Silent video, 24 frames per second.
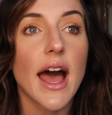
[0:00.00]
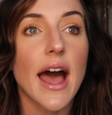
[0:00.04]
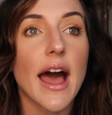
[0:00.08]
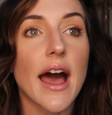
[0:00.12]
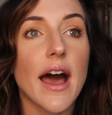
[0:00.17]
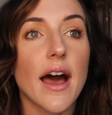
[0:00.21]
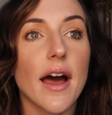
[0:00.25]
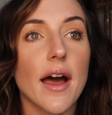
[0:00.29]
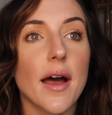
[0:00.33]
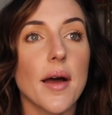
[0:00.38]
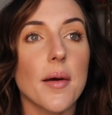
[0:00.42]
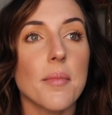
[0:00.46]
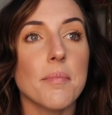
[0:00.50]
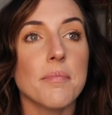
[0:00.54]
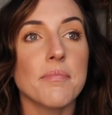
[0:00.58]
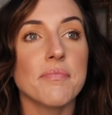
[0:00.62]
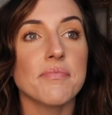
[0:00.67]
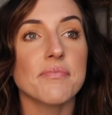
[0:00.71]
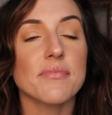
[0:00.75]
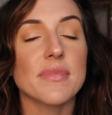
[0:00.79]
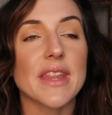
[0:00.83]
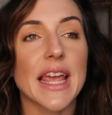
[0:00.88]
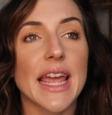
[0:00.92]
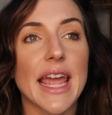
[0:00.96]

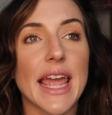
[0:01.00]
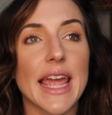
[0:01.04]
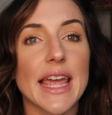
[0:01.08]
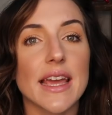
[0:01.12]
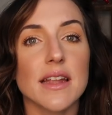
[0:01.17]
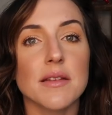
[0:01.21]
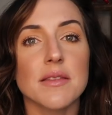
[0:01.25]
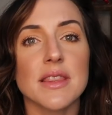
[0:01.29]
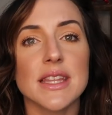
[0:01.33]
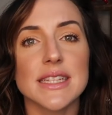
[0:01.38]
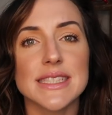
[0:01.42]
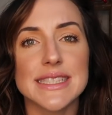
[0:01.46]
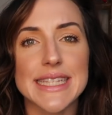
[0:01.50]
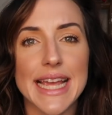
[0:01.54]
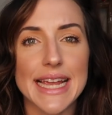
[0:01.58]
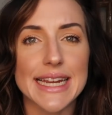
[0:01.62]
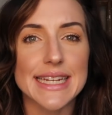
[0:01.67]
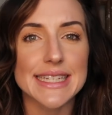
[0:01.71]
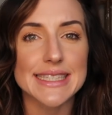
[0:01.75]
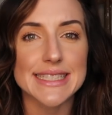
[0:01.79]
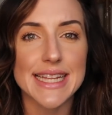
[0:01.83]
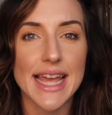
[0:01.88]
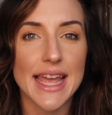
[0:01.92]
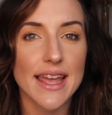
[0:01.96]
Um, and the day
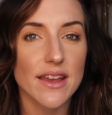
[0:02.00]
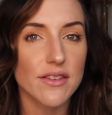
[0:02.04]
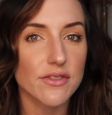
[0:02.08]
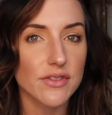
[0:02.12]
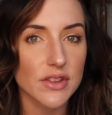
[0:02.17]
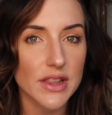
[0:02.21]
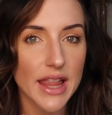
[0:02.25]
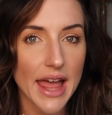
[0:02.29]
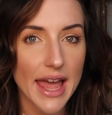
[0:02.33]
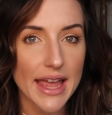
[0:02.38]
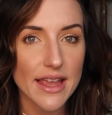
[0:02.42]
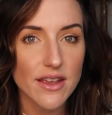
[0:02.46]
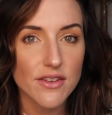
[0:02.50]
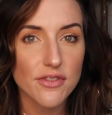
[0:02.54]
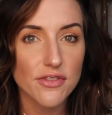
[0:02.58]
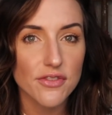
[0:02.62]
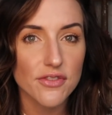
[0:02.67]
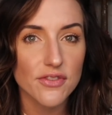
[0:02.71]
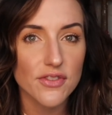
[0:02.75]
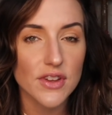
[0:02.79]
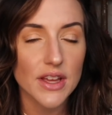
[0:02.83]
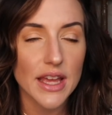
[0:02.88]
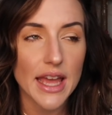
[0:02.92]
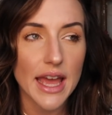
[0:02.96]
to -day of
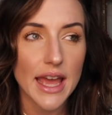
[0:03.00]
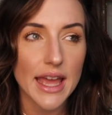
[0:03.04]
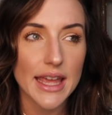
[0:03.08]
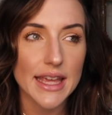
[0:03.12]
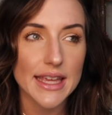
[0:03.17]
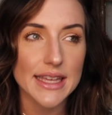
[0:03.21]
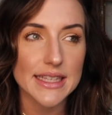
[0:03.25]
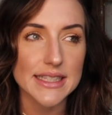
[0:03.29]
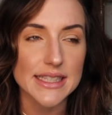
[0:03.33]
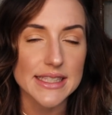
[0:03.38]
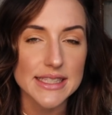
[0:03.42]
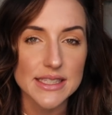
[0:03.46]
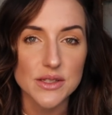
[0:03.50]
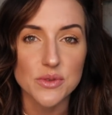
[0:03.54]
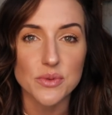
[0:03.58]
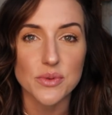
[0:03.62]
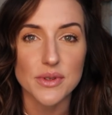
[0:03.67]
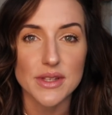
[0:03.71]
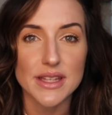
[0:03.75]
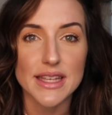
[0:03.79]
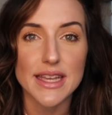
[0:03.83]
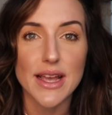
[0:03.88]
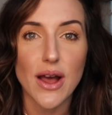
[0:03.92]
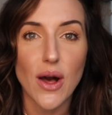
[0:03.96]
life isn't
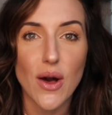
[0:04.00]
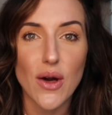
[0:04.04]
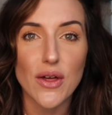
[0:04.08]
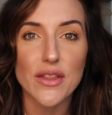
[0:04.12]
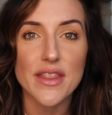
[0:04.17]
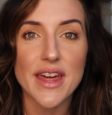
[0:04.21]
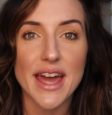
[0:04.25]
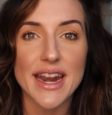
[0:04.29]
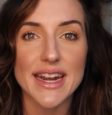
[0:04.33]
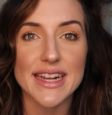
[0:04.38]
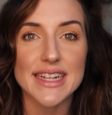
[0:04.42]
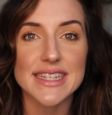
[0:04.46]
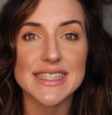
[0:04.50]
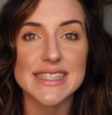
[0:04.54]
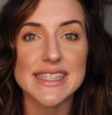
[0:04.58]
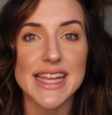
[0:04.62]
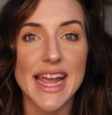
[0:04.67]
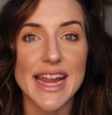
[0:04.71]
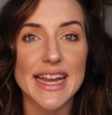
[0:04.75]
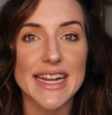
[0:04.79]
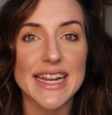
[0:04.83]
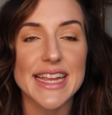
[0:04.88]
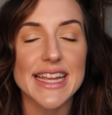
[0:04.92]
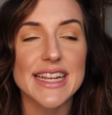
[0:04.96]
really all that
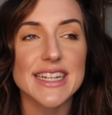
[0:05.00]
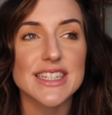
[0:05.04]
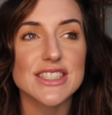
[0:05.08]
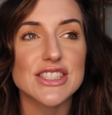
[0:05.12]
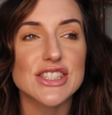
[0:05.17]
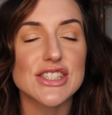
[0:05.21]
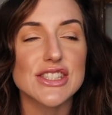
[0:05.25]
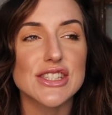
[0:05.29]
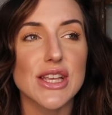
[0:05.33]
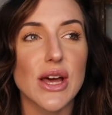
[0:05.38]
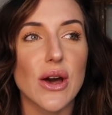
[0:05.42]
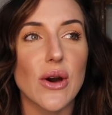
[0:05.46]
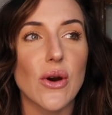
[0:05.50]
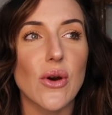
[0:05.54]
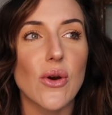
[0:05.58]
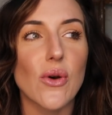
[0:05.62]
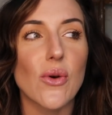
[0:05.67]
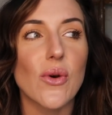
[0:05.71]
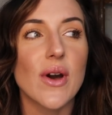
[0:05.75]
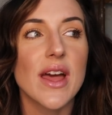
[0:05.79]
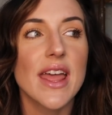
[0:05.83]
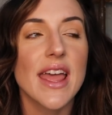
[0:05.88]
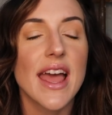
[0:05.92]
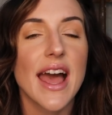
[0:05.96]
exciting.
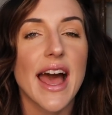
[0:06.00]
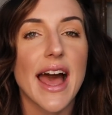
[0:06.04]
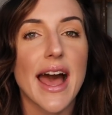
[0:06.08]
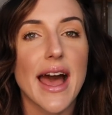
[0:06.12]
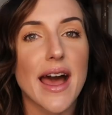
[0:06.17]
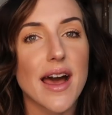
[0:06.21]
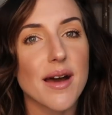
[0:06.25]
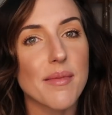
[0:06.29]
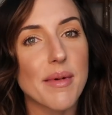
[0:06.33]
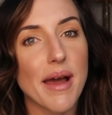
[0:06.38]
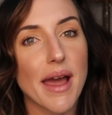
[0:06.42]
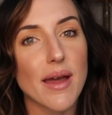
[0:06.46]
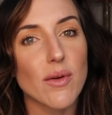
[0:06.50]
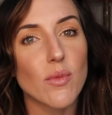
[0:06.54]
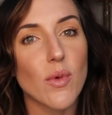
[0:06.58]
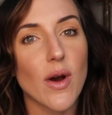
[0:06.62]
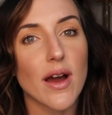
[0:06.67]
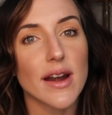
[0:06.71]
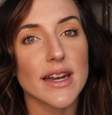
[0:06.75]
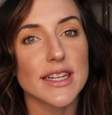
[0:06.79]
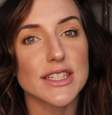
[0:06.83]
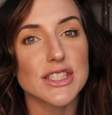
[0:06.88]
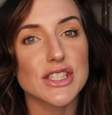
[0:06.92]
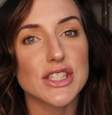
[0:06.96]
So um, I
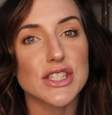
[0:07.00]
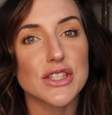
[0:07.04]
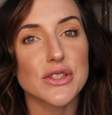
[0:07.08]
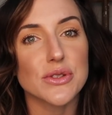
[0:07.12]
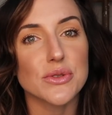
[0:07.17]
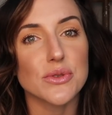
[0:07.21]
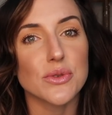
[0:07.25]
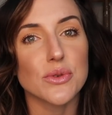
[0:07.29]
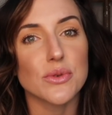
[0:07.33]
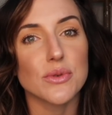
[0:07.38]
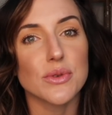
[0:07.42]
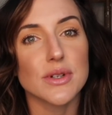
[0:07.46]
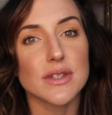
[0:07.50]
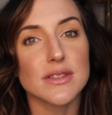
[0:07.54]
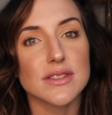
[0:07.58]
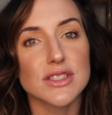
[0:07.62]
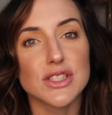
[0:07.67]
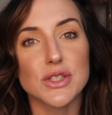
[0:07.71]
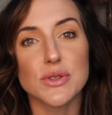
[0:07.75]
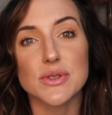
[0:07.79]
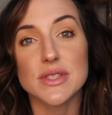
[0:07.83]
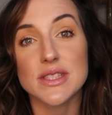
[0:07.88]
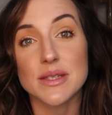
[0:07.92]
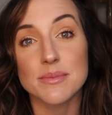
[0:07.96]
wanted to
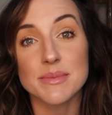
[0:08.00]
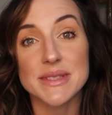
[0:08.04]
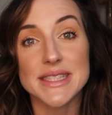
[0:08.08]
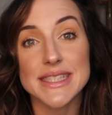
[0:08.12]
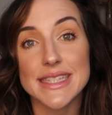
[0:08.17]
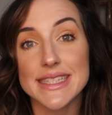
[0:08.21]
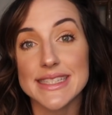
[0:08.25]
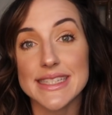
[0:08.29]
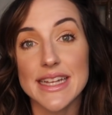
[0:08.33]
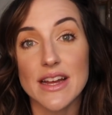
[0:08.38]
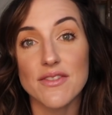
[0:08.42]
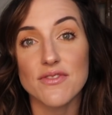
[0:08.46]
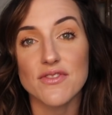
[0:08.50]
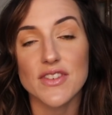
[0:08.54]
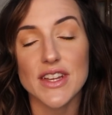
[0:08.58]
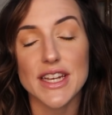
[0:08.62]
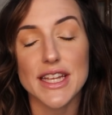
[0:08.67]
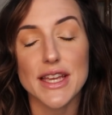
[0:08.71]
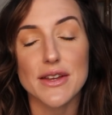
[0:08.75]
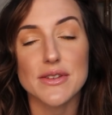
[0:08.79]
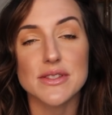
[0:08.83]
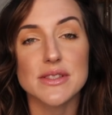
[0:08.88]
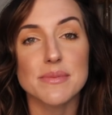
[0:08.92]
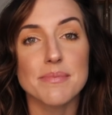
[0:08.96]
do some sit down
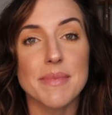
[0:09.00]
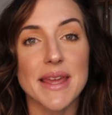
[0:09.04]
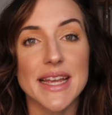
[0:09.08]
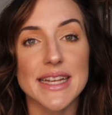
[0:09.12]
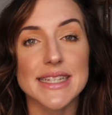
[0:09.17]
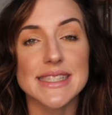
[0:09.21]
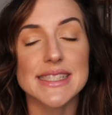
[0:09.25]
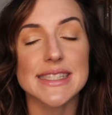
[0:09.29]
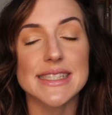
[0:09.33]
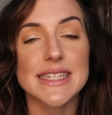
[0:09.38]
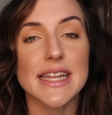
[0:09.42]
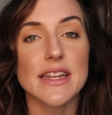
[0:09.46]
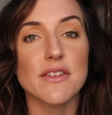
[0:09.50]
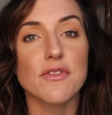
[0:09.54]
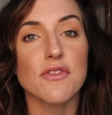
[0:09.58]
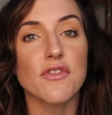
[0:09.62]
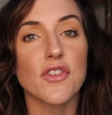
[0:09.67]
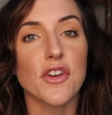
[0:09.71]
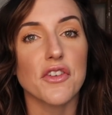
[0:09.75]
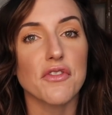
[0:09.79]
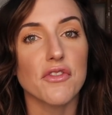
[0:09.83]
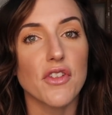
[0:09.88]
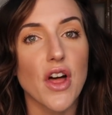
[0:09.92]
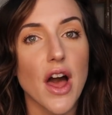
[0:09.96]
videos mixed in
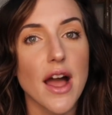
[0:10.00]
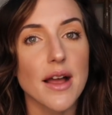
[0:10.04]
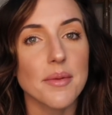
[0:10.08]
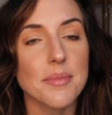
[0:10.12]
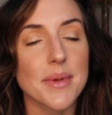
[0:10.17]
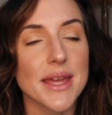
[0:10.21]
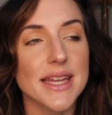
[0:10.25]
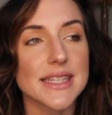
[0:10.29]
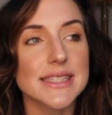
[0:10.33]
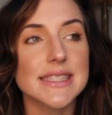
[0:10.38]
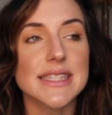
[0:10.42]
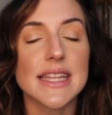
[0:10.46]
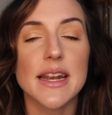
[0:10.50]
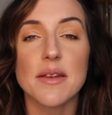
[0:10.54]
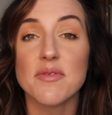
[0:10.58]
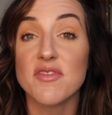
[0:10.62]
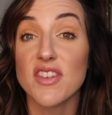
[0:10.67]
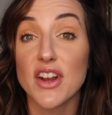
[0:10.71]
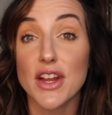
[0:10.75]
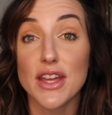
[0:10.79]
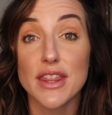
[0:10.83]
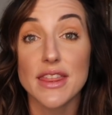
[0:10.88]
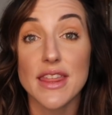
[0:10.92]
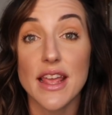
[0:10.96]
for Vlogmas and I'm
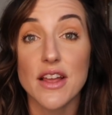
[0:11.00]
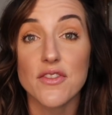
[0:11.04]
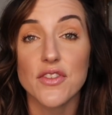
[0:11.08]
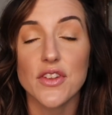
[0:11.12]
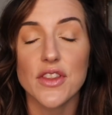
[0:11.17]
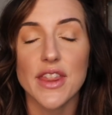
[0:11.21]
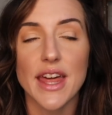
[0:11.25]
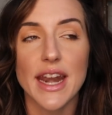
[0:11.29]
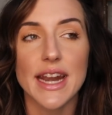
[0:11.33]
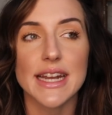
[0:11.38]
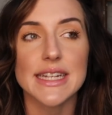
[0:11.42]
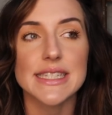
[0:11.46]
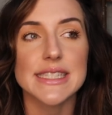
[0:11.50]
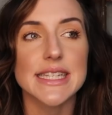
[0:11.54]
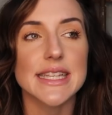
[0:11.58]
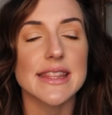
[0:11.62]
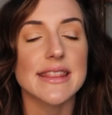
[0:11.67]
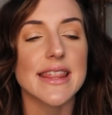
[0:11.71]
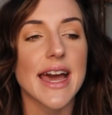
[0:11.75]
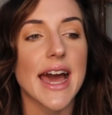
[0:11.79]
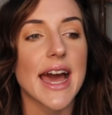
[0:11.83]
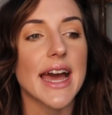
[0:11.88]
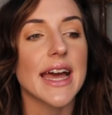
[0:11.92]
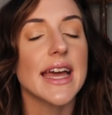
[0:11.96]
very thankful that I
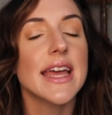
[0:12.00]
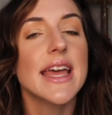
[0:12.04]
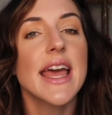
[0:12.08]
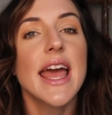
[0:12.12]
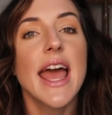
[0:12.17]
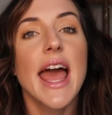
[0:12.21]
did that.